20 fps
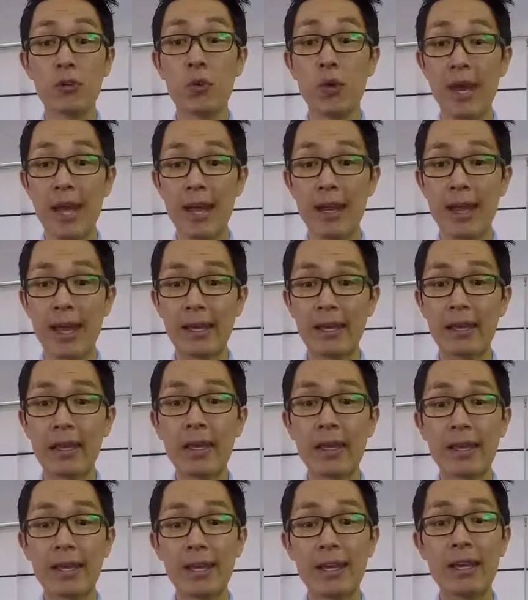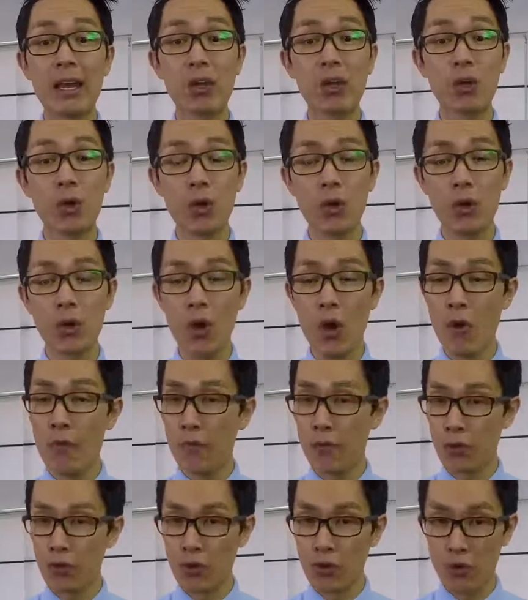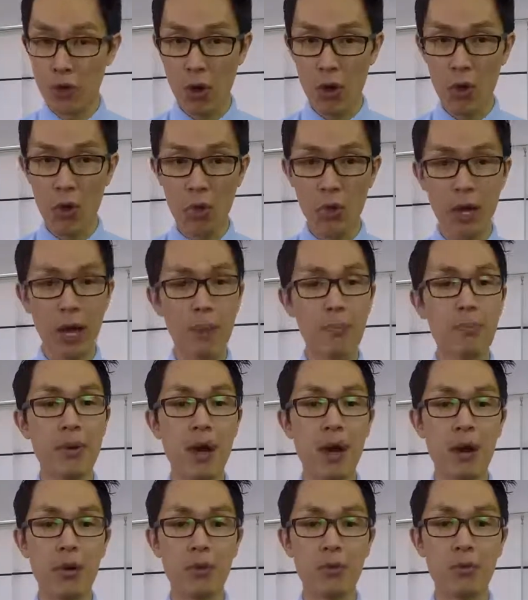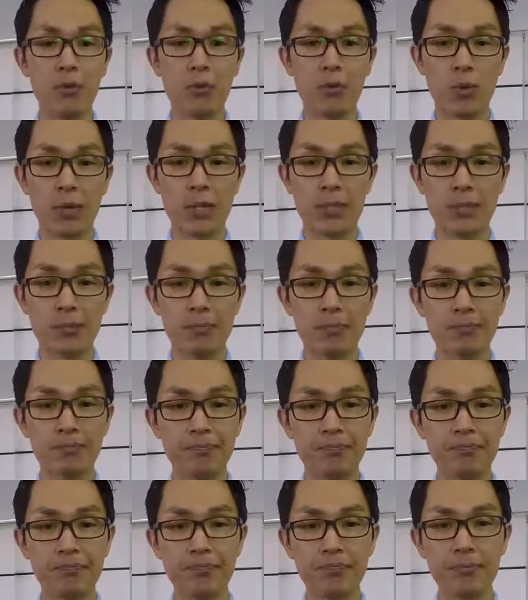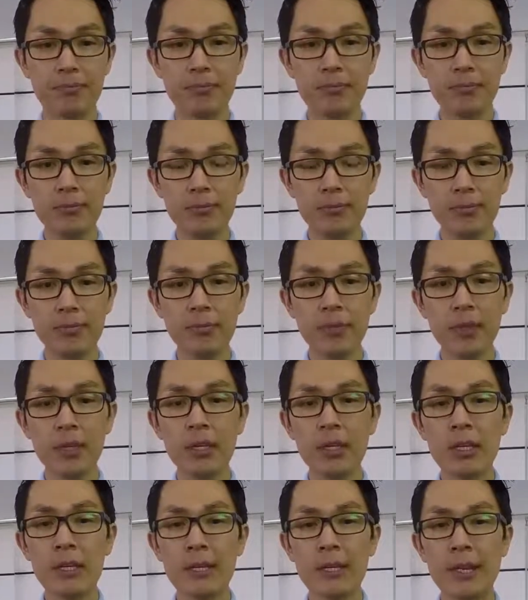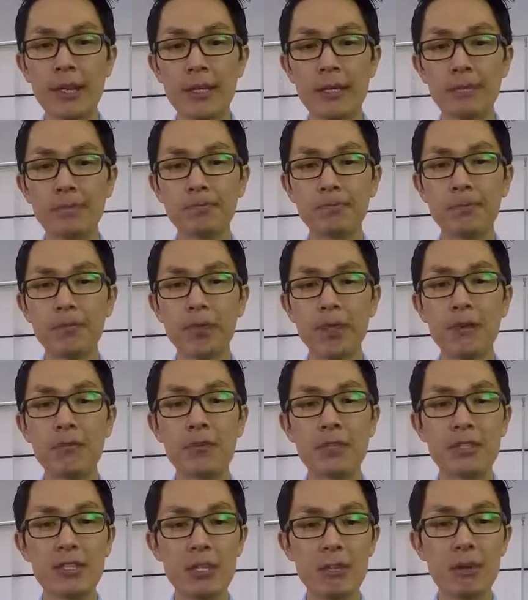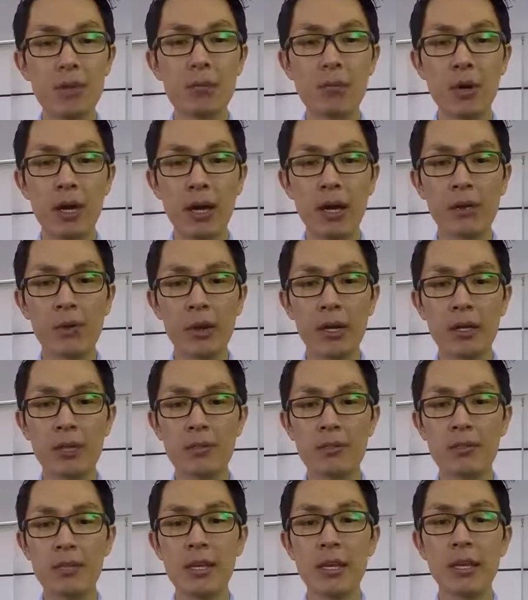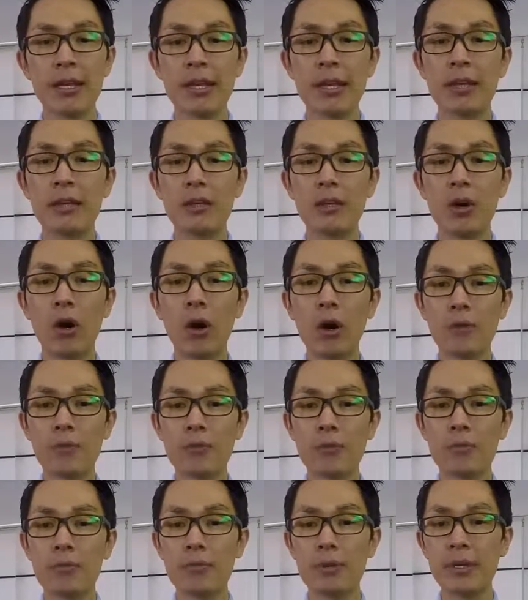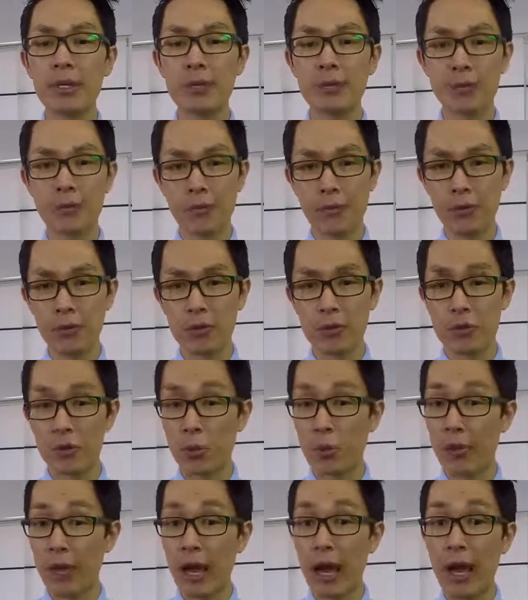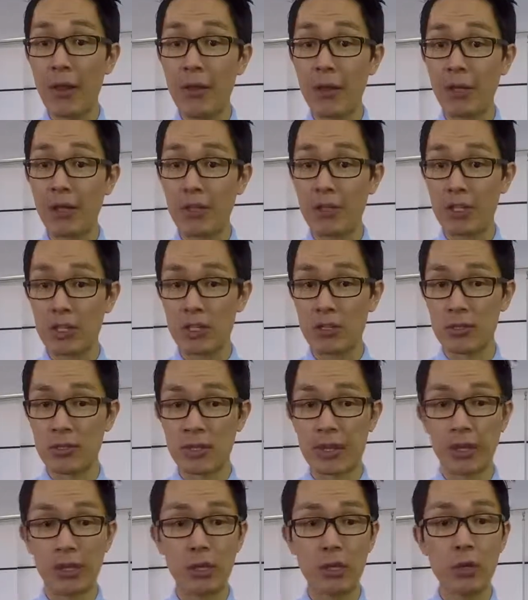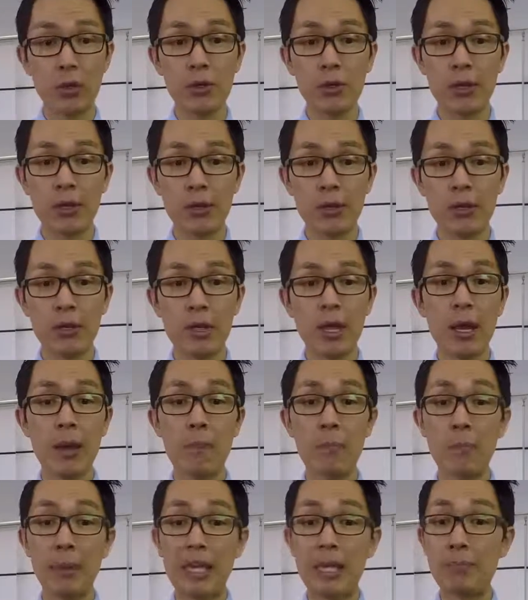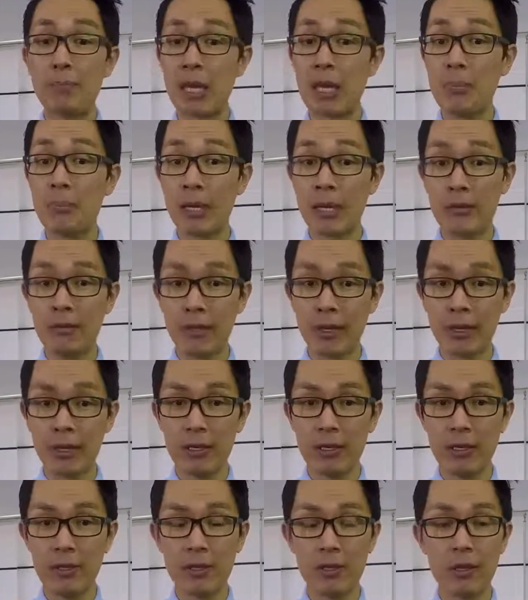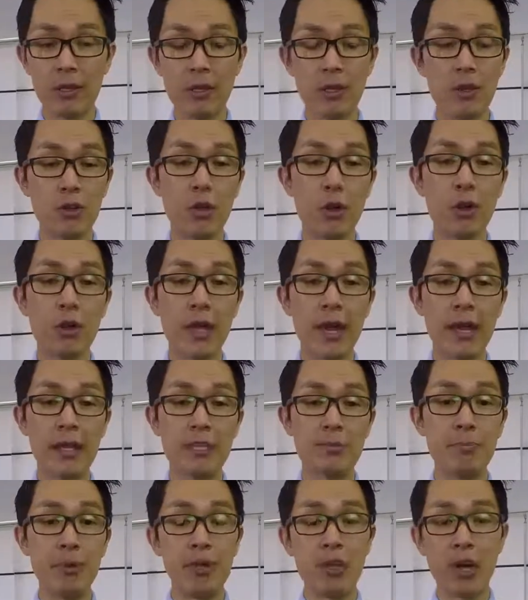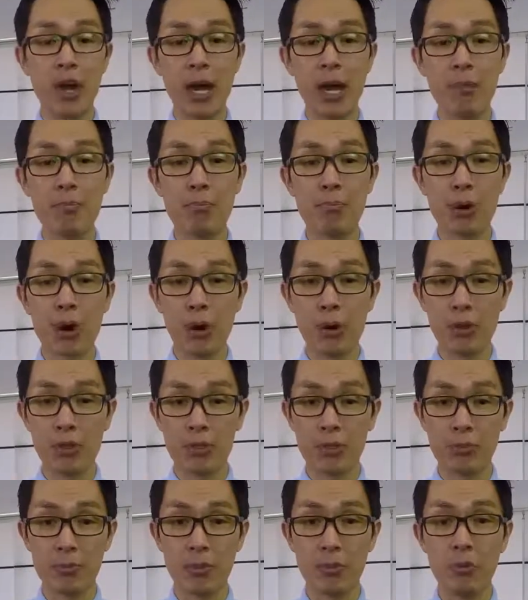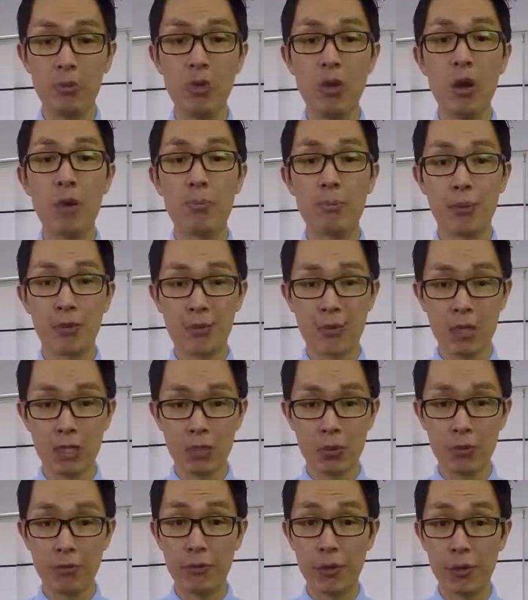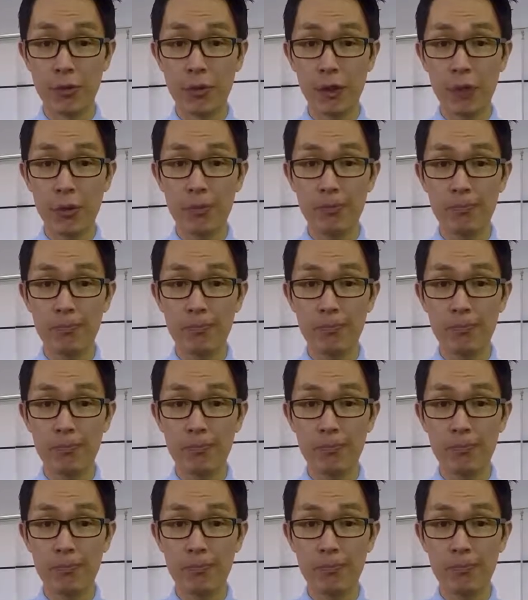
headache can occur for no apparent reason. Now, vestibular migraines can often be confused with other conditions, including BPPV, known as Benign Paroxymal Positional Vertigo,